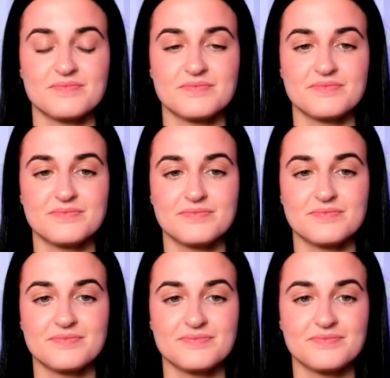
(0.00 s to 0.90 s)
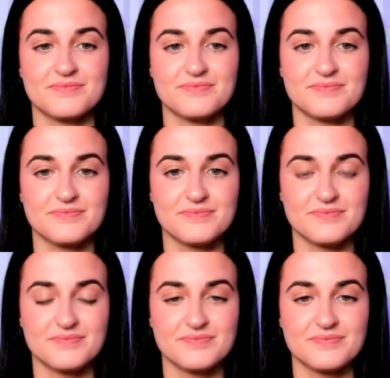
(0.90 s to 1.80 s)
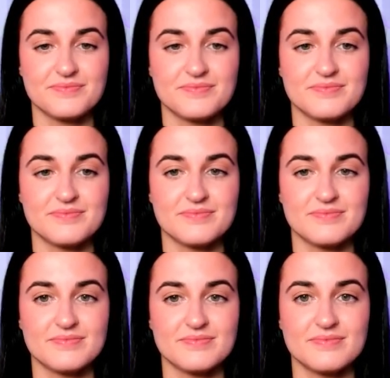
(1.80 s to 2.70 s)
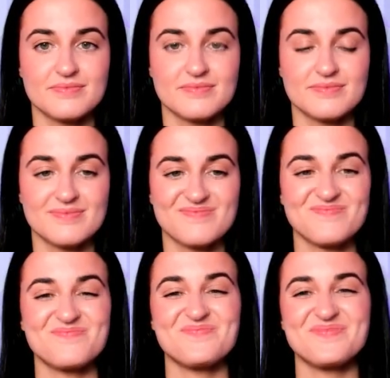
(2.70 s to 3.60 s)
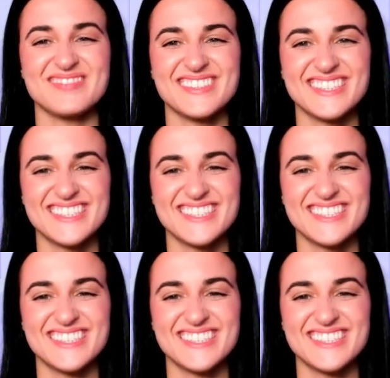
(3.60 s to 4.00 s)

[no speech]